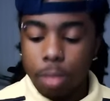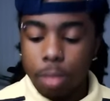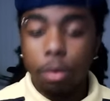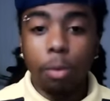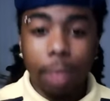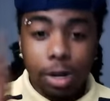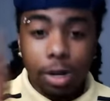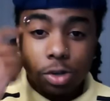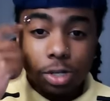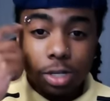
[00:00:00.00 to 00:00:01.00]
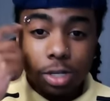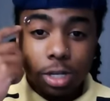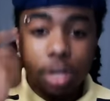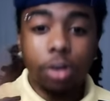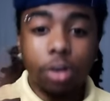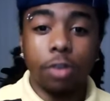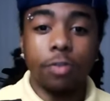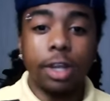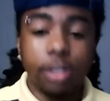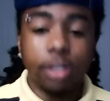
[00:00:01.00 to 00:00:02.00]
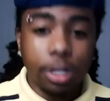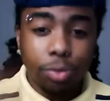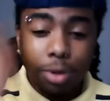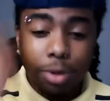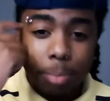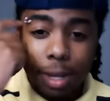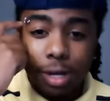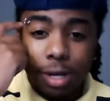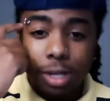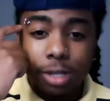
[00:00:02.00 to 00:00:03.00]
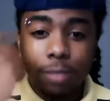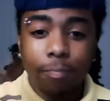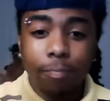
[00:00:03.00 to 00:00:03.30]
But what matters is in here. That's where the man is.